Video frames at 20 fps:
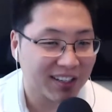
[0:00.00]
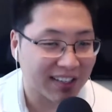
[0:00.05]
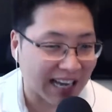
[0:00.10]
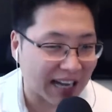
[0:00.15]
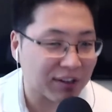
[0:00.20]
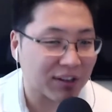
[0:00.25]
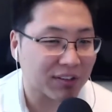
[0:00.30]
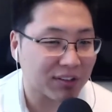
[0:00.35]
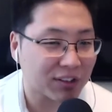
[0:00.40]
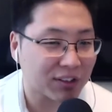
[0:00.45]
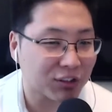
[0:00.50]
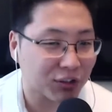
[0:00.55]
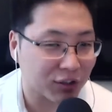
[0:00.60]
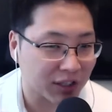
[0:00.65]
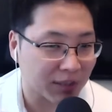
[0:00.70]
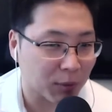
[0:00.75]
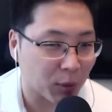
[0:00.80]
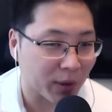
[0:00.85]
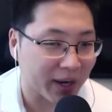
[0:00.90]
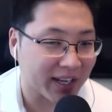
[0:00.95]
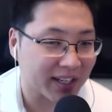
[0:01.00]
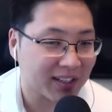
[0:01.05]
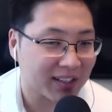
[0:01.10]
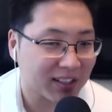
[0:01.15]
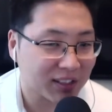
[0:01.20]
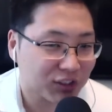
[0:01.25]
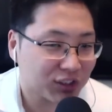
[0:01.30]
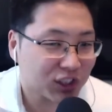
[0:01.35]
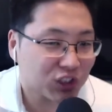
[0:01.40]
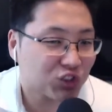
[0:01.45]
Now you have to turn them away.
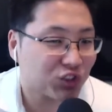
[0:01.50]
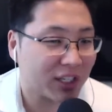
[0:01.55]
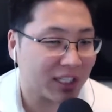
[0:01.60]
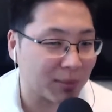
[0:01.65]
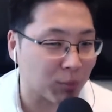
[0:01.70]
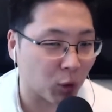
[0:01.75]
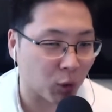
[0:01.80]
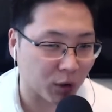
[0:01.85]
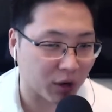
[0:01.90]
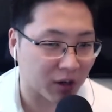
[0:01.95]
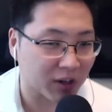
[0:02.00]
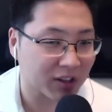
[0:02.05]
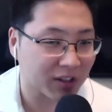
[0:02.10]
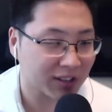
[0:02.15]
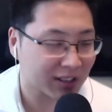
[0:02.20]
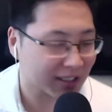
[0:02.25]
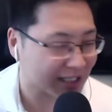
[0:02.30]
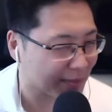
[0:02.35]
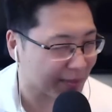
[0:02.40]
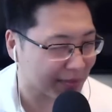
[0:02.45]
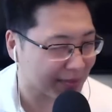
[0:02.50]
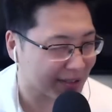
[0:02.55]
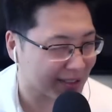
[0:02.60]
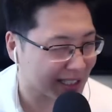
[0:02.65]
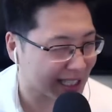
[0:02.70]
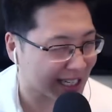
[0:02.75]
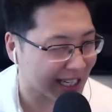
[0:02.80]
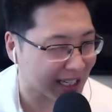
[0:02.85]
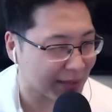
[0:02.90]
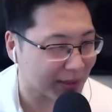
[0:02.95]
You just created more work. Does that
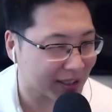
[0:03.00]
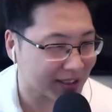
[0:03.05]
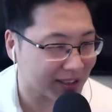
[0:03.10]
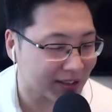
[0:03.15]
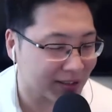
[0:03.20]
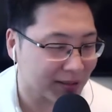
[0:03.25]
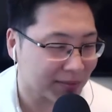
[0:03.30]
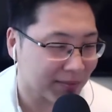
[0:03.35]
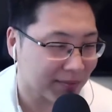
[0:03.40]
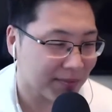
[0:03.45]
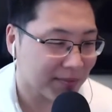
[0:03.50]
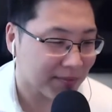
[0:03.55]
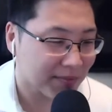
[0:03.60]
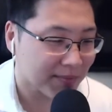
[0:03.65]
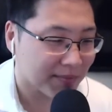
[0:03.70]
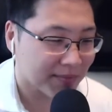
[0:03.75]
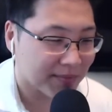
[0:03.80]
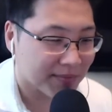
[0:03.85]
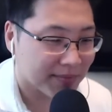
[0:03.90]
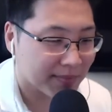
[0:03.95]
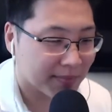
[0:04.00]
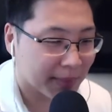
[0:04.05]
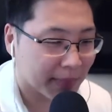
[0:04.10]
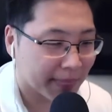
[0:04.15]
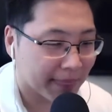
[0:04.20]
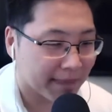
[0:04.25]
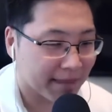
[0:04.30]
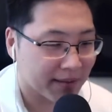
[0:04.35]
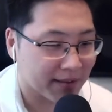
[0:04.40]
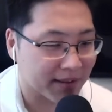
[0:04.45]
kind of make sense? More work and more money.